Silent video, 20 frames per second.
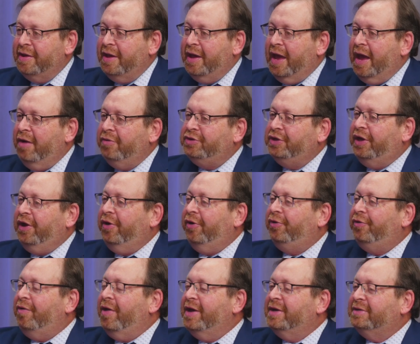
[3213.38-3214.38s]
How would you
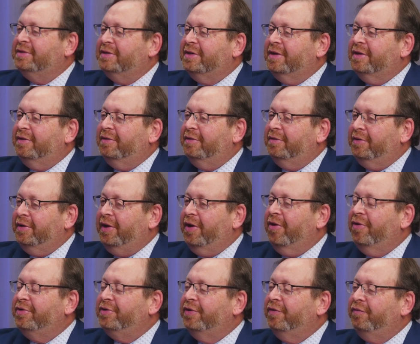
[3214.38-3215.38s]
characterize the
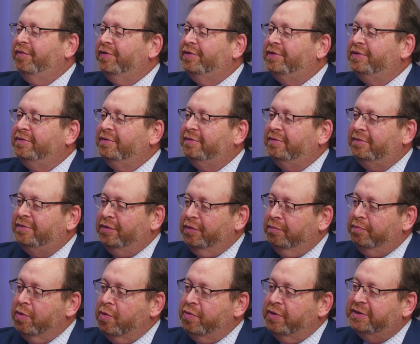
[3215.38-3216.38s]
character of your 2
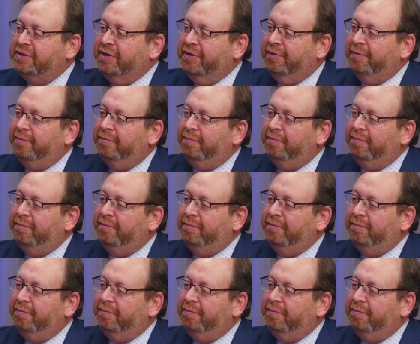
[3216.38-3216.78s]
opponents here?